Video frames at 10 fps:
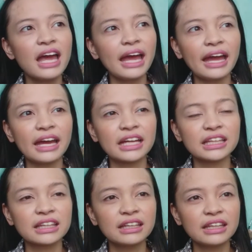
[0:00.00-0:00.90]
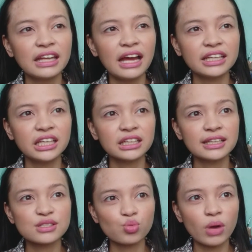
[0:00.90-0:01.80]
And I think
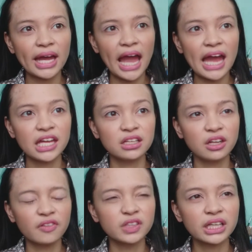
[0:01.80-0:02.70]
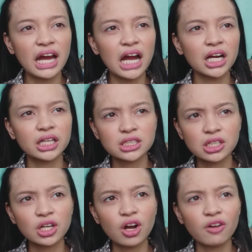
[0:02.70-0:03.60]
that's why I love the
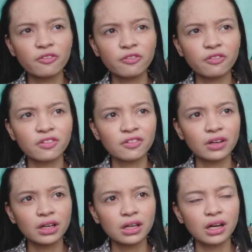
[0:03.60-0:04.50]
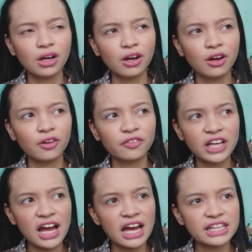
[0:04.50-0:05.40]
character of of
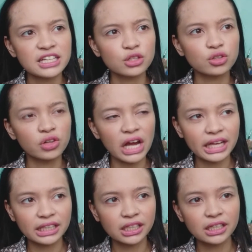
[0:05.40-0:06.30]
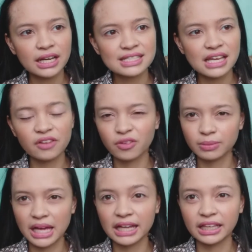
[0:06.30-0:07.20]
Khine and Raya, aside from
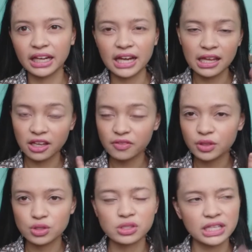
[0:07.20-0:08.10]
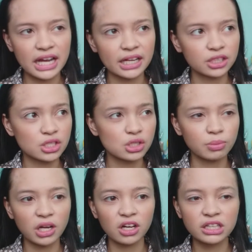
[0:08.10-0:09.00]
Talyien. I love those three characters, to
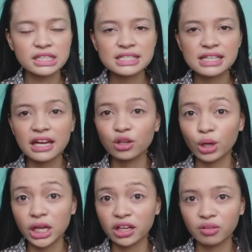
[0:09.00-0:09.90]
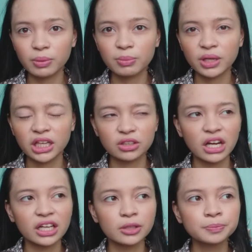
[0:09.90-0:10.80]
be honest. I know a lot of people hate
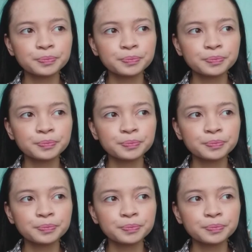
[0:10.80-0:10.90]
Raya,